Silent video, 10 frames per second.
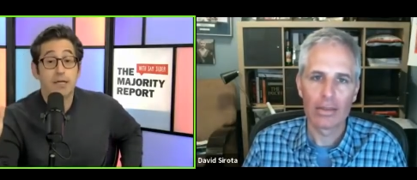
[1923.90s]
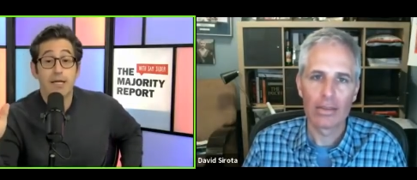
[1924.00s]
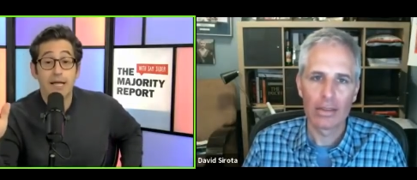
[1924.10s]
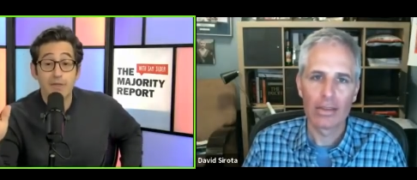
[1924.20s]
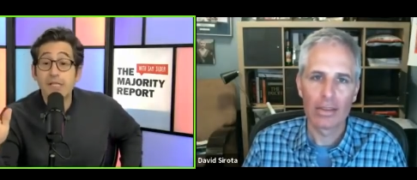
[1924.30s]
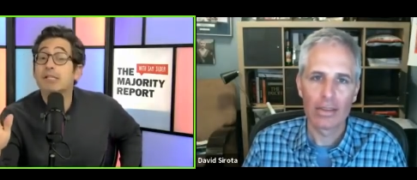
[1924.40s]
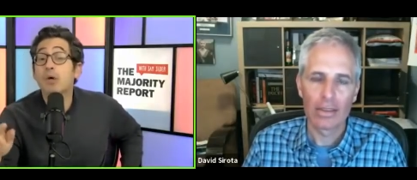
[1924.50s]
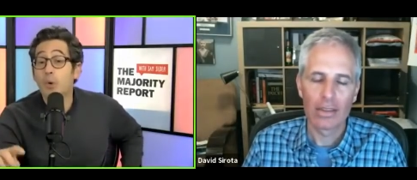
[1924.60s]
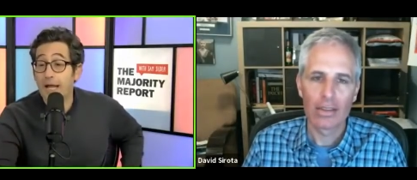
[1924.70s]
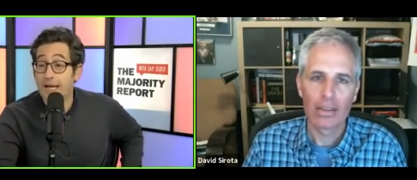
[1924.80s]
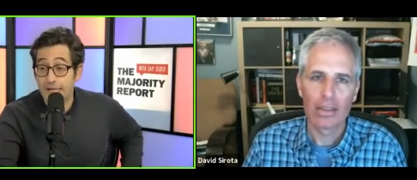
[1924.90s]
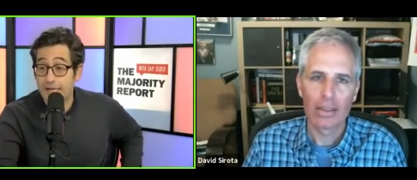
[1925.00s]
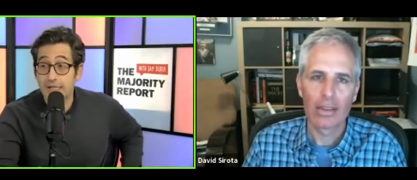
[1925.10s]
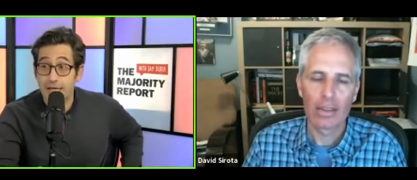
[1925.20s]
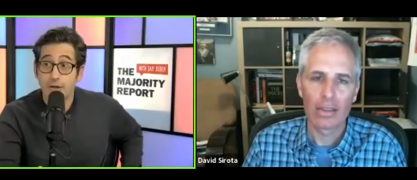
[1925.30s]
Speaker 1: and this is the, and he's
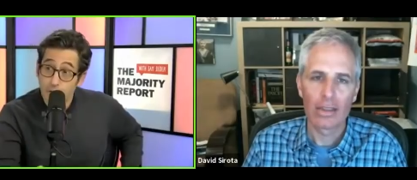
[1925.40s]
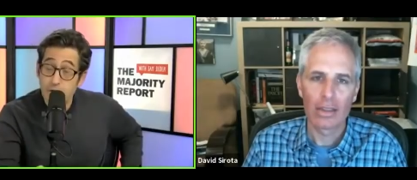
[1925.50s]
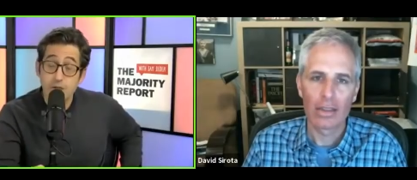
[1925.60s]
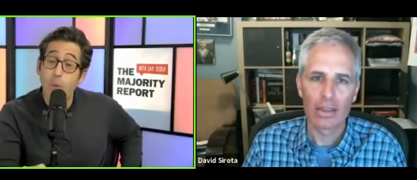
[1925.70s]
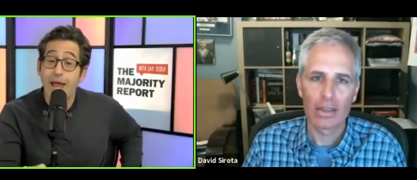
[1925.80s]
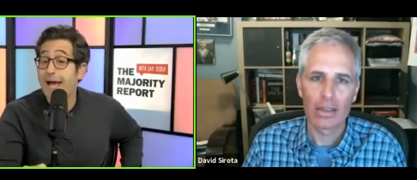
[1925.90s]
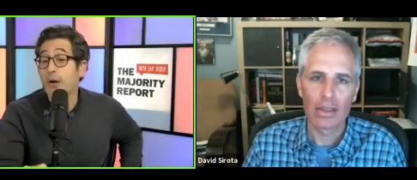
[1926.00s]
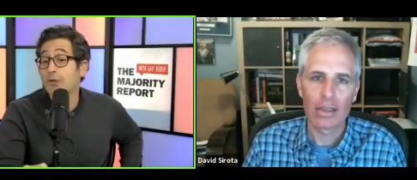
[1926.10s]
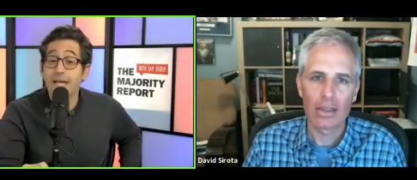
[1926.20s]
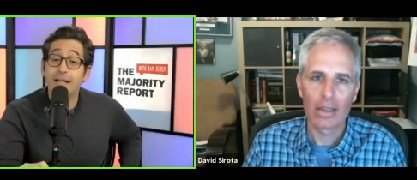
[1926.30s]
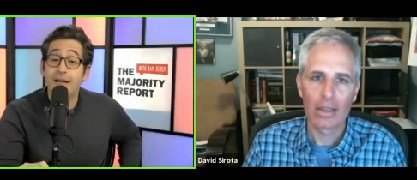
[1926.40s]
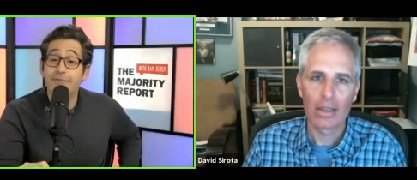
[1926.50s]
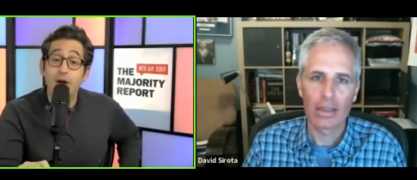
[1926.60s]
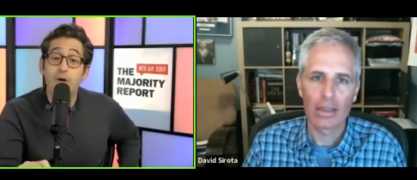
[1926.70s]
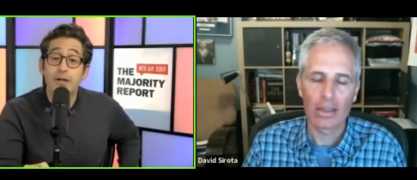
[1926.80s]
like, this is the way I don't take that
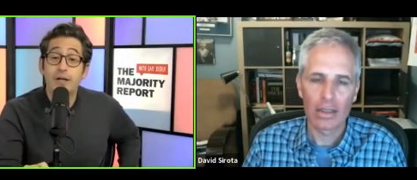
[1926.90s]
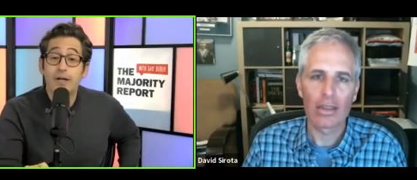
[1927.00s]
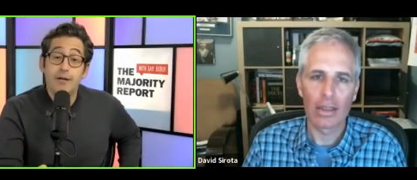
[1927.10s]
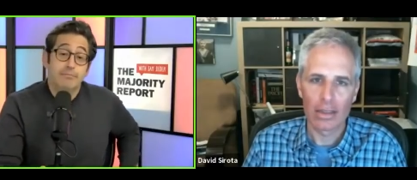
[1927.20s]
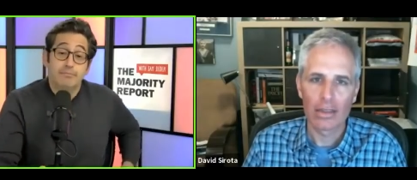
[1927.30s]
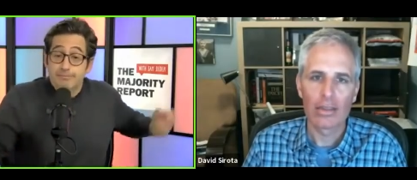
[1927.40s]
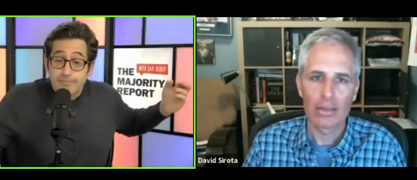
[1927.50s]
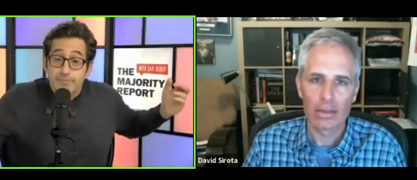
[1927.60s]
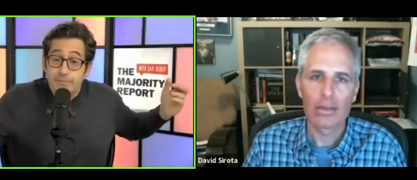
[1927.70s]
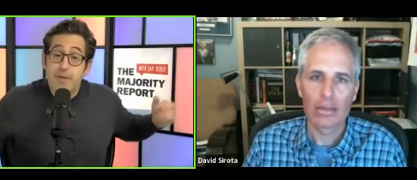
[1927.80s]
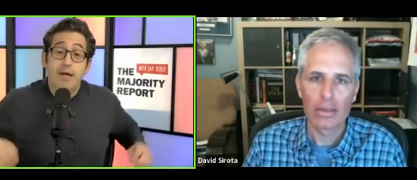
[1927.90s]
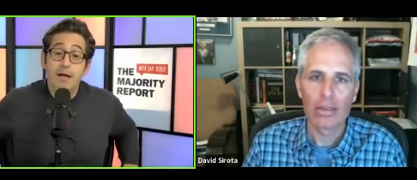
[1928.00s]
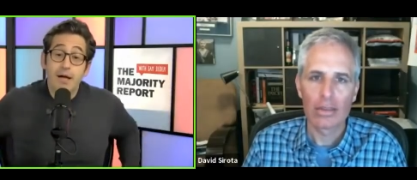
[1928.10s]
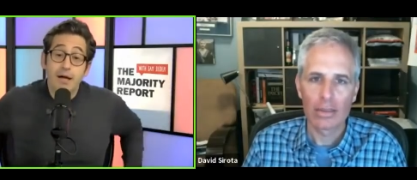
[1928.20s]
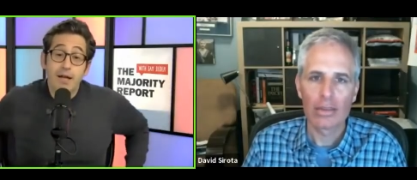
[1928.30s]
vote.
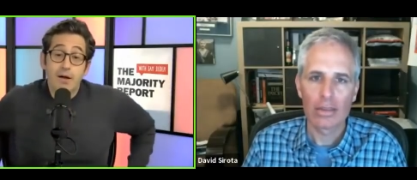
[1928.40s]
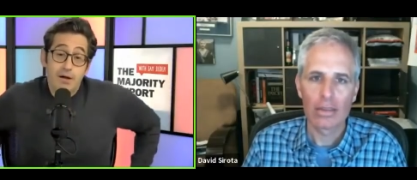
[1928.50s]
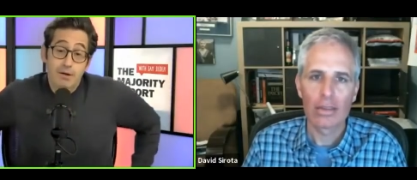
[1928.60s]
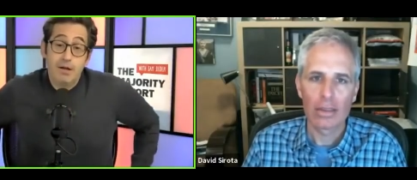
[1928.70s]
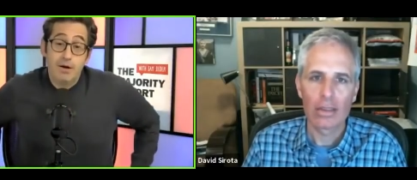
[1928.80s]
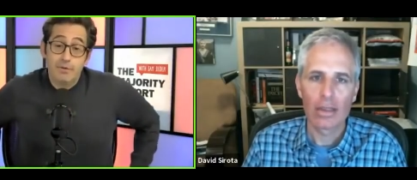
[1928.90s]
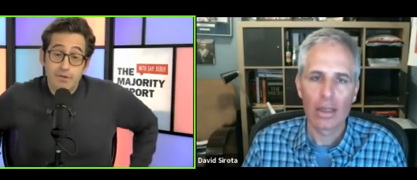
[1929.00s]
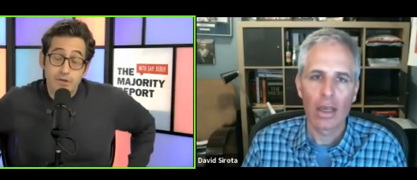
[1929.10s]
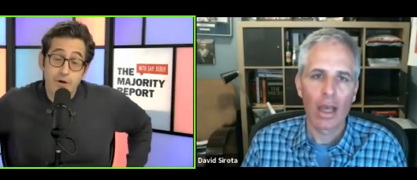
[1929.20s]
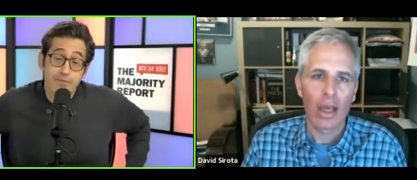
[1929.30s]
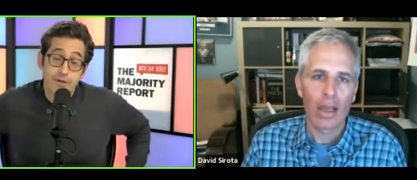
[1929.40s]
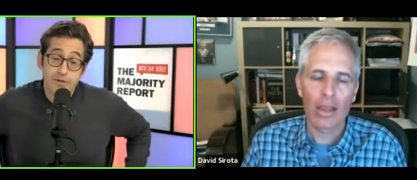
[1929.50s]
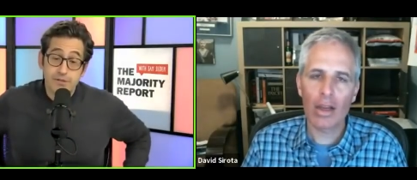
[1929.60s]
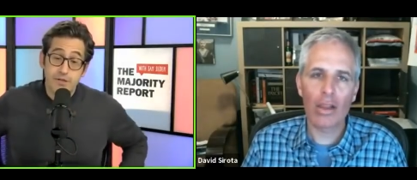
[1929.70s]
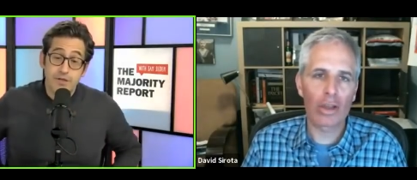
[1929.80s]
I don't, you know, there's no, there's.
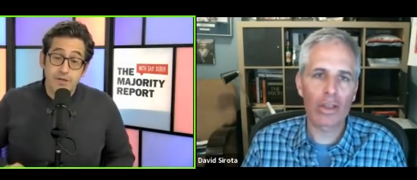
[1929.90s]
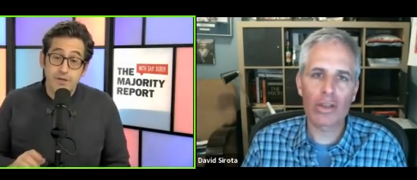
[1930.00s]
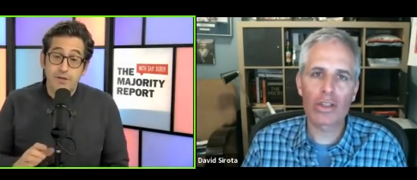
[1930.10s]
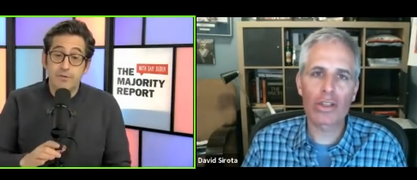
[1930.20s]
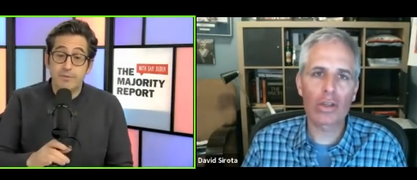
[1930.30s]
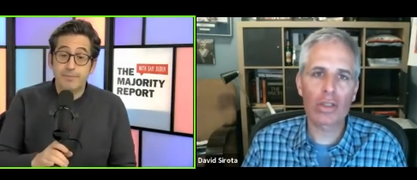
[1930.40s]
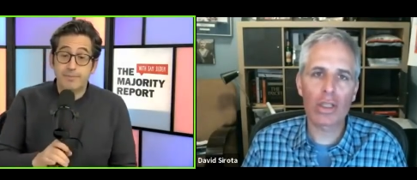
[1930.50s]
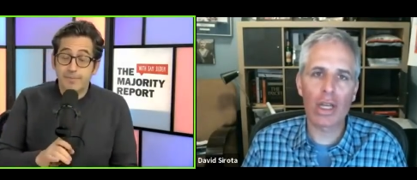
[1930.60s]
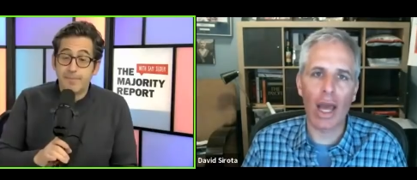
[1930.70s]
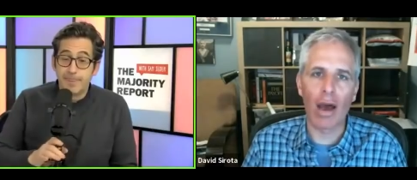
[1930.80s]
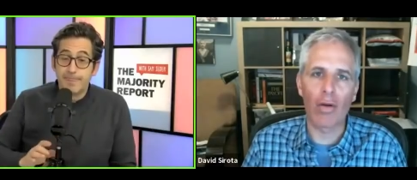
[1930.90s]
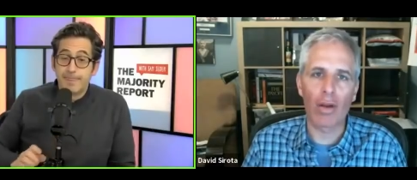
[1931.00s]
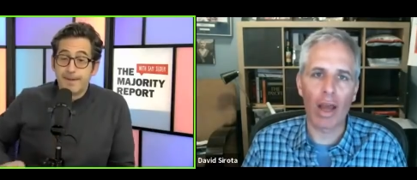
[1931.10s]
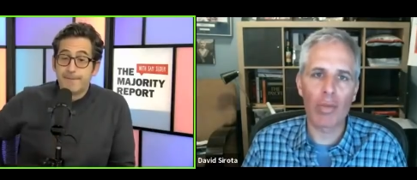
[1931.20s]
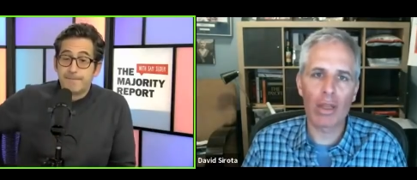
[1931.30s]
Speaker 2: Look, there's certainly an out.
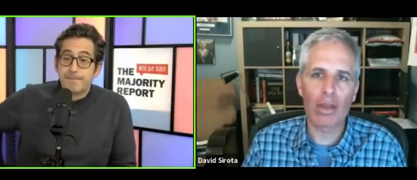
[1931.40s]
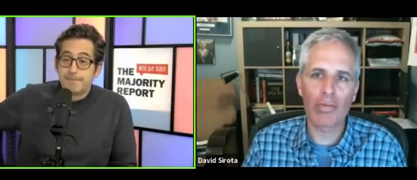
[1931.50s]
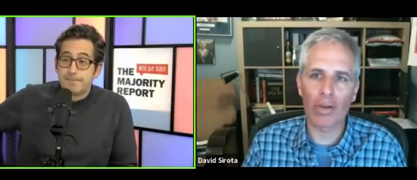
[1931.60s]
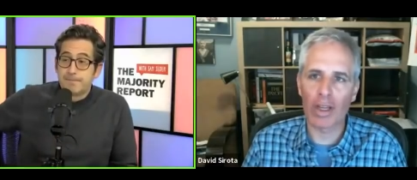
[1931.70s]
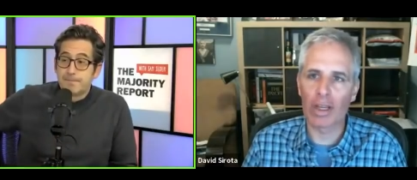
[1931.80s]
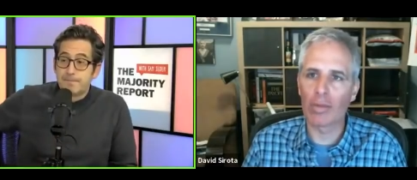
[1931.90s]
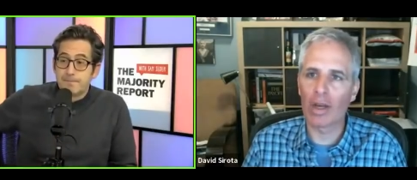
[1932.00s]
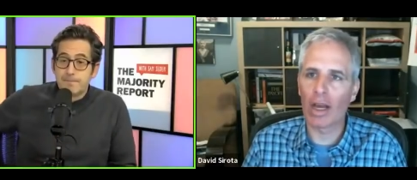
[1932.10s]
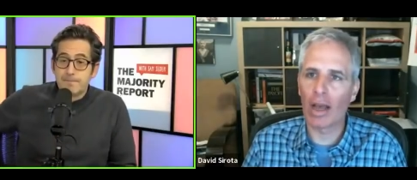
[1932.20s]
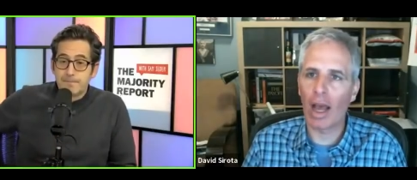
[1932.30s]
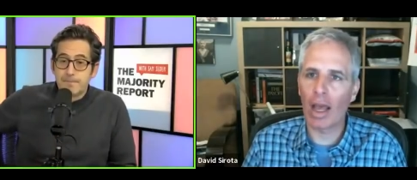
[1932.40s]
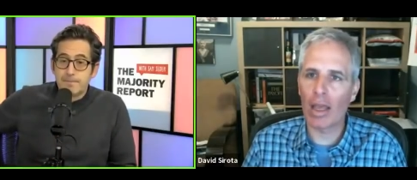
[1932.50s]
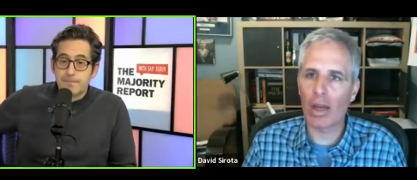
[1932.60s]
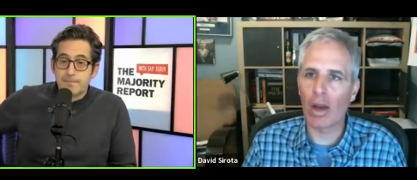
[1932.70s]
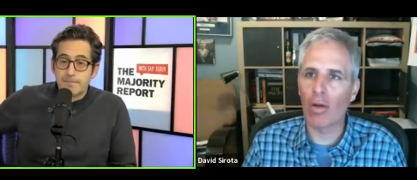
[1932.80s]
I mean, for him, I
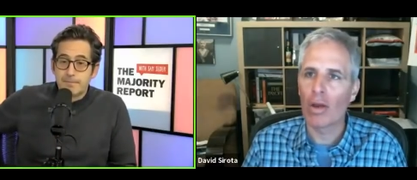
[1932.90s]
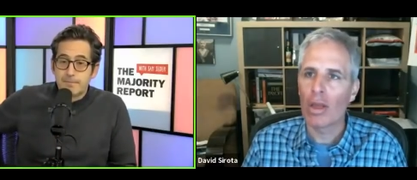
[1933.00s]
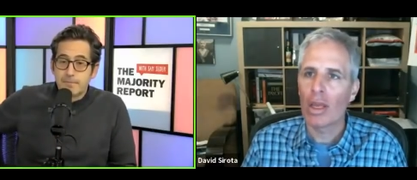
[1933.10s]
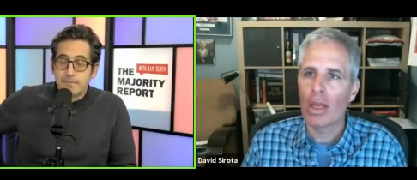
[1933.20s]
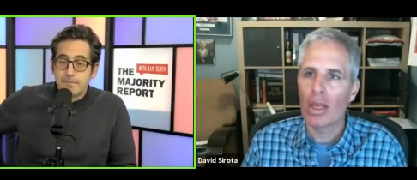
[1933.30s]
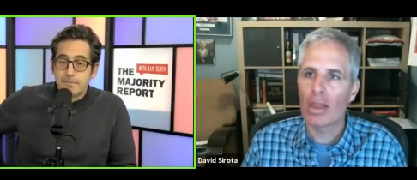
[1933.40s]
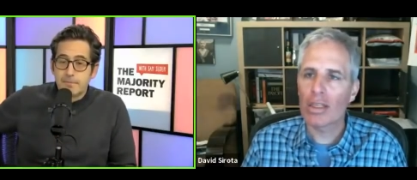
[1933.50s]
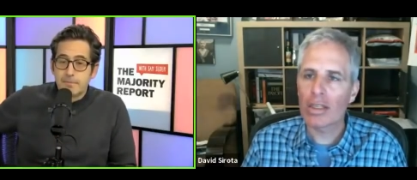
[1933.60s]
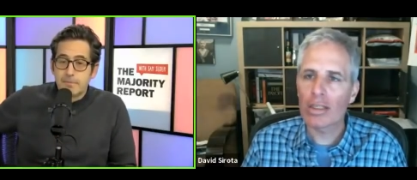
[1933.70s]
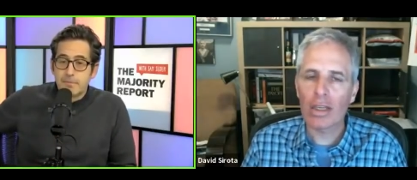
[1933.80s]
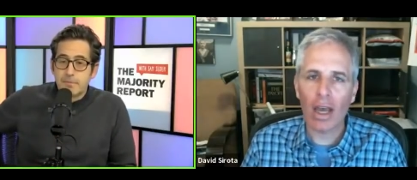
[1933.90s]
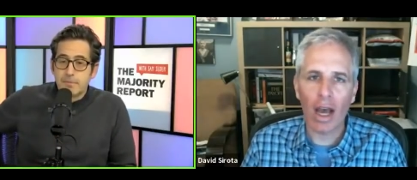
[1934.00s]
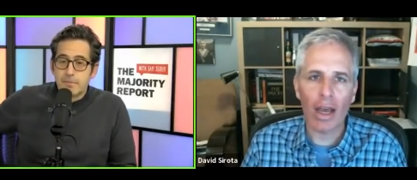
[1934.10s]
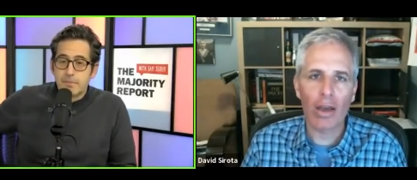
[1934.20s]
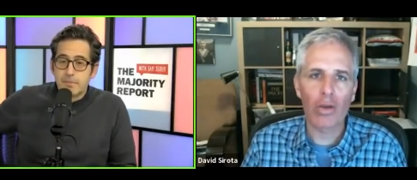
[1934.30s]
you know, this is a
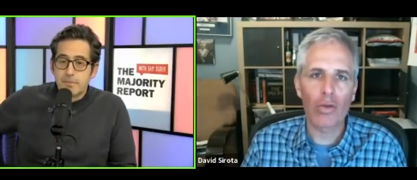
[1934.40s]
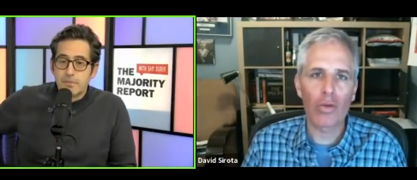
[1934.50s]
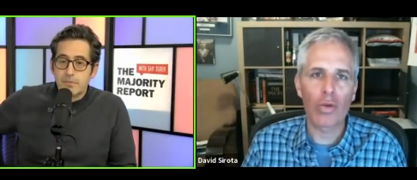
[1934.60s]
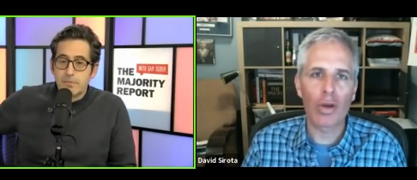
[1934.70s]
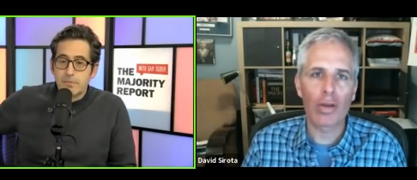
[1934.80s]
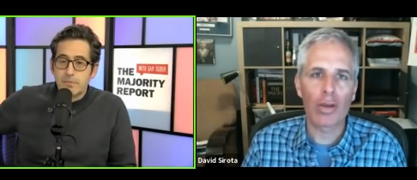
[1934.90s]
guy who